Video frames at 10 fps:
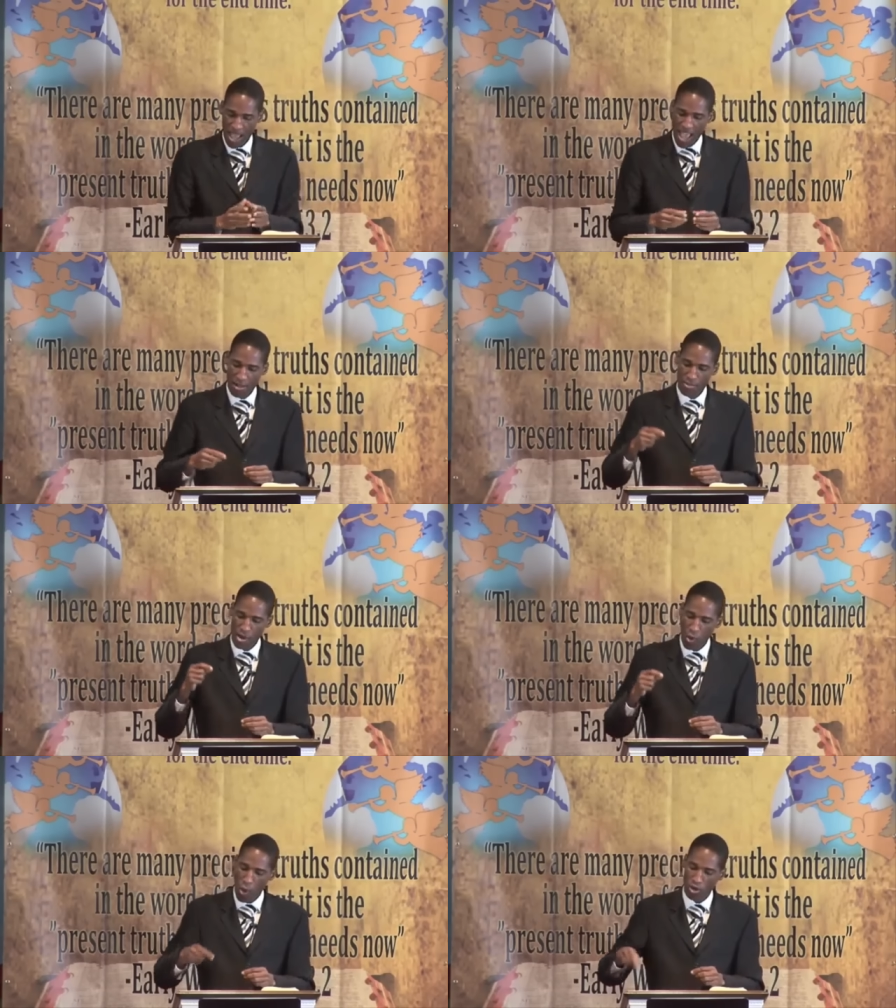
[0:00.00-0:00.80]
And
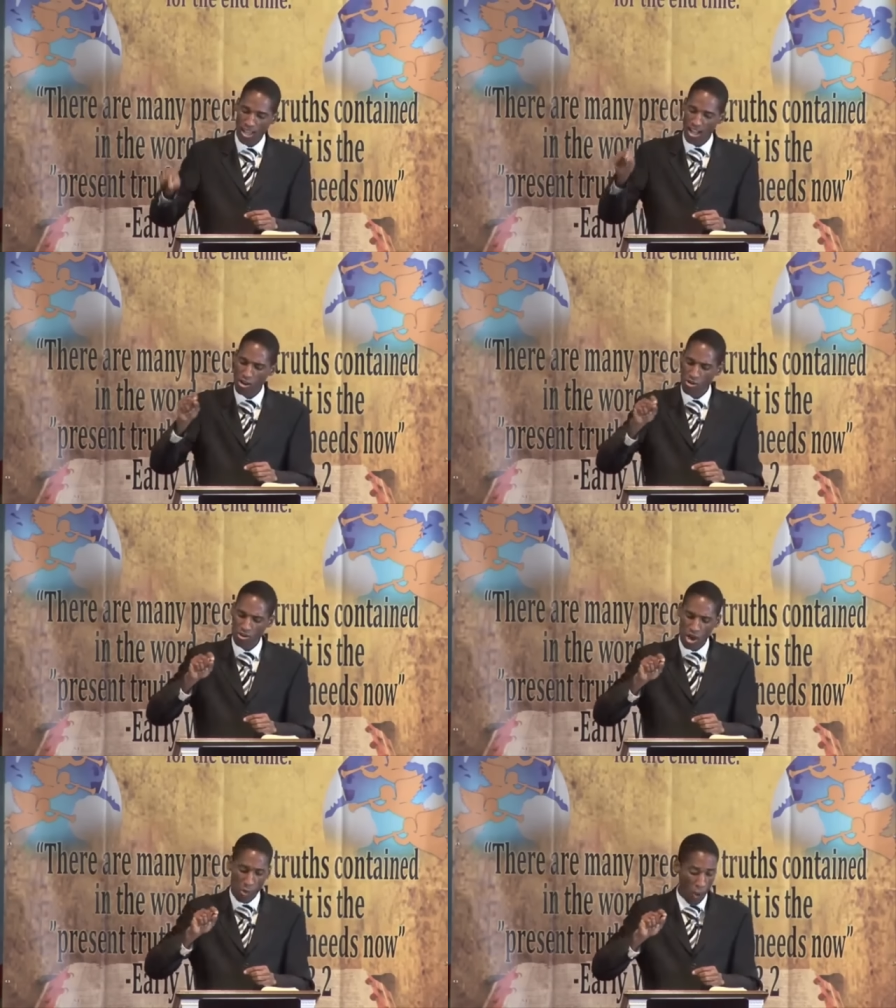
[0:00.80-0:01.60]
behold,
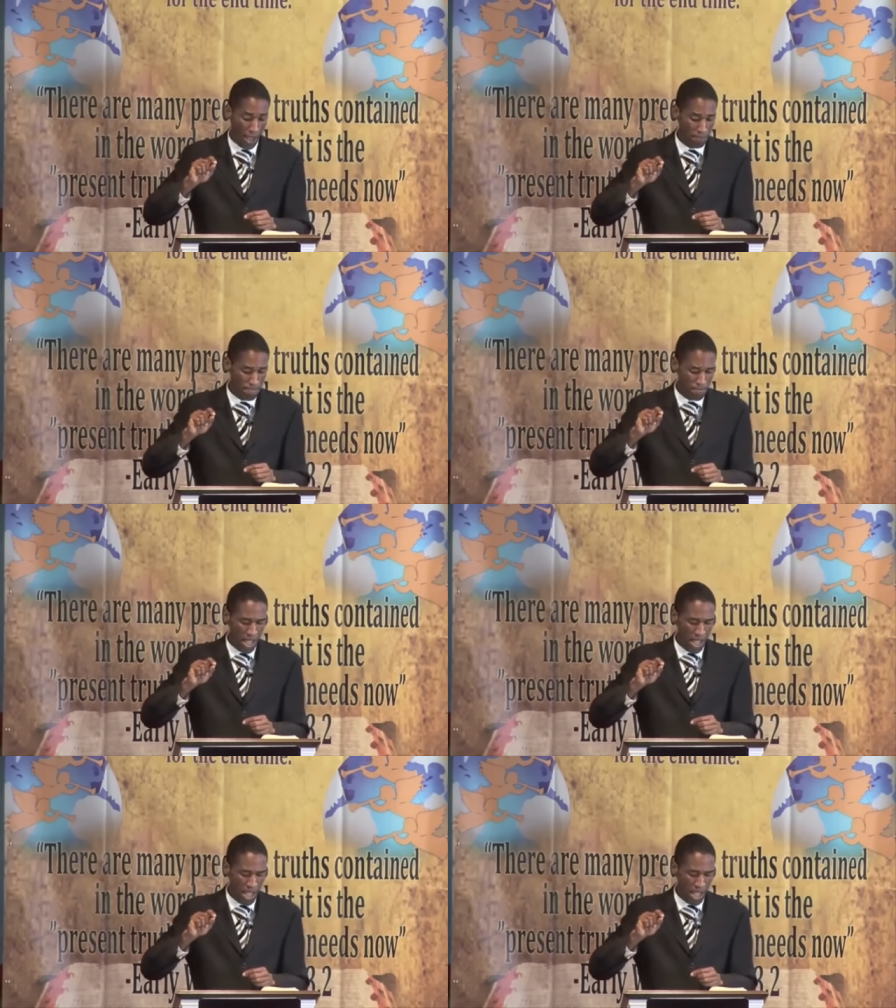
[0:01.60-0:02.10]
a, a what?